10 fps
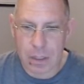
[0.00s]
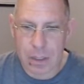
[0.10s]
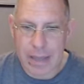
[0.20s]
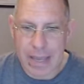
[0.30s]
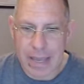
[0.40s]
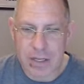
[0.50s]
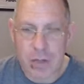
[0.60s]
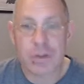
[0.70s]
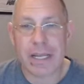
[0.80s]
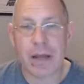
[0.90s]
And
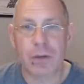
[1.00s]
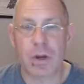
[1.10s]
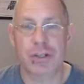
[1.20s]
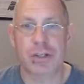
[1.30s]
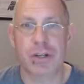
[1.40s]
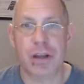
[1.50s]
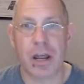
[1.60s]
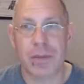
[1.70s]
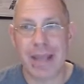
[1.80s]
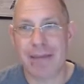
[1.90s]
usually on Rosh Hashanah,
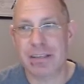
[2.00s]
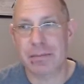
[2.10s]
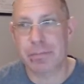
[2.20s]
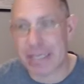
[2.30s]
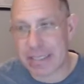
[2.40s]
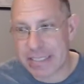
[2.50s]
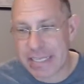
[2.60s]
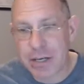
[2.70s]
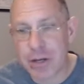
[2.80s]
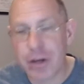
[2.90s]
we have this big
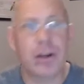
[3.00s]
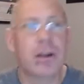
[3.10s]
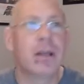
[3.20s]
dinner